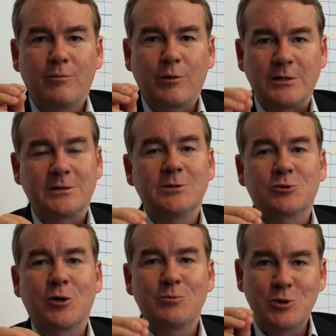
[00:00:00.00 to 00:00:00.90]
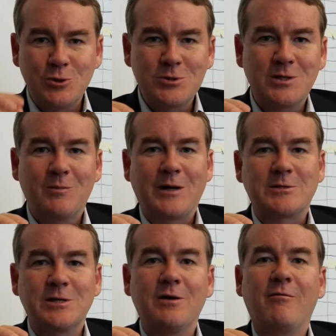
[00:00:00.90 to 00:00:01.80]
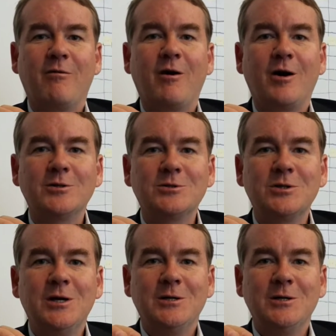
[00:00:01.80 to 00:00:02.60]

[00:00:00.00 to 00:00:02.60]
President Trump choosing Betsy DeVos